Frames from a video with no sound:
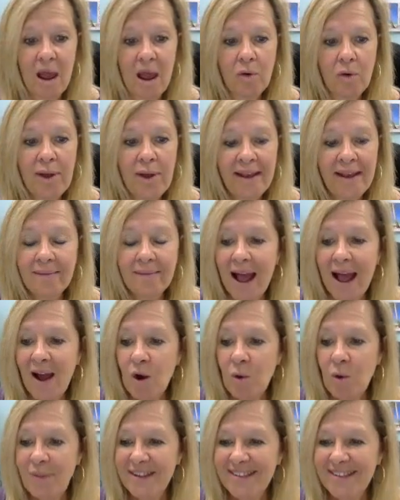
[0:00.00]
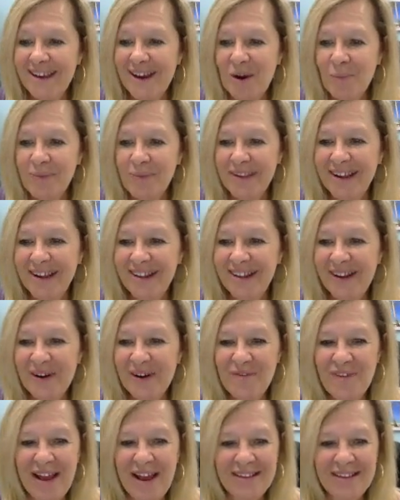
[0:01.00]
Okay, I hope this helps and
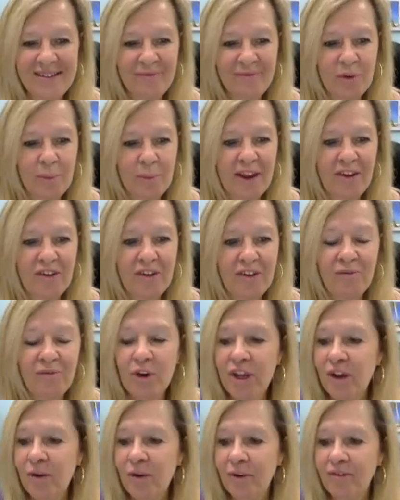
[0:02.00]
clarifies information for you.